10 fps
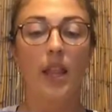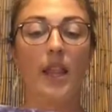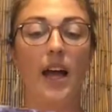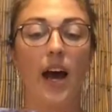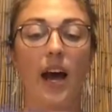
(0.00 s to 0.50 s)

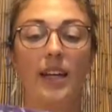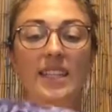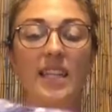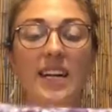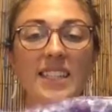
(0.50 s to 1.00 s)
that
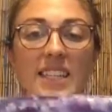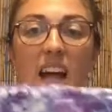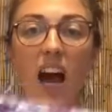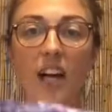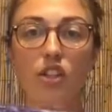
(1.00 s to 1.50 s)
does
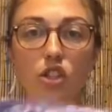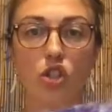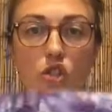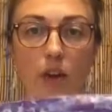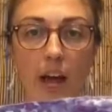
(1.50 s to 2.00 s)
not
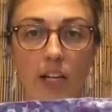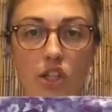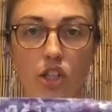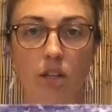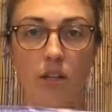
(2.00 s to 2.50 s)

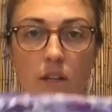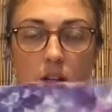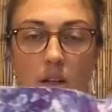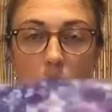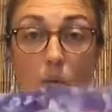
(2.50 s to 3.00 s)
stretch
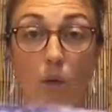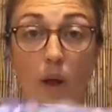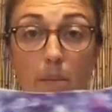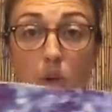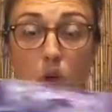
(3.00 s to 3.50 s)

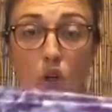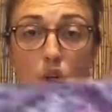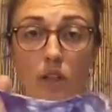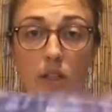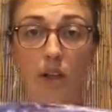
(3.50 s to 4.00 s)
when pulled